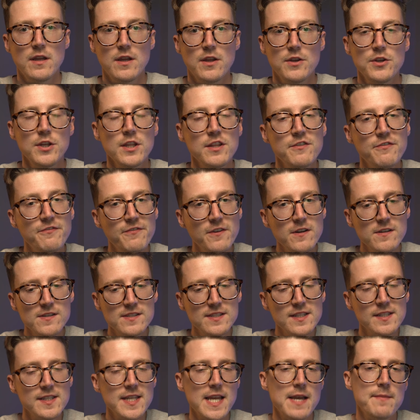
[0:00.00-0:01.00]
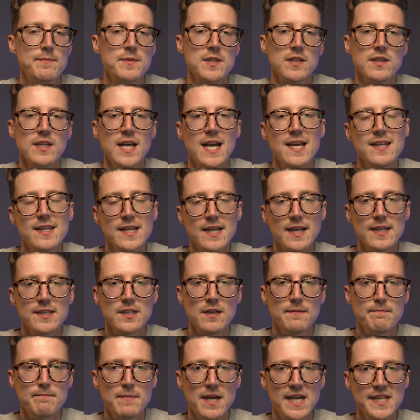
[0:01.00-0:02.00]
Now the first attempt at landing I
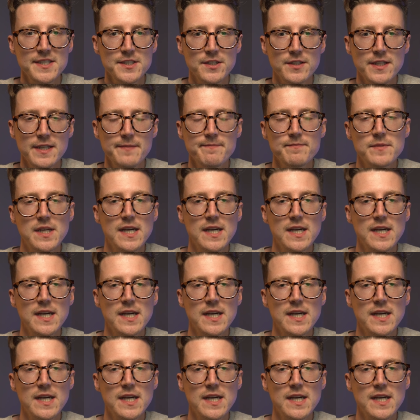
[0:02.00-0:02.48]
done manually,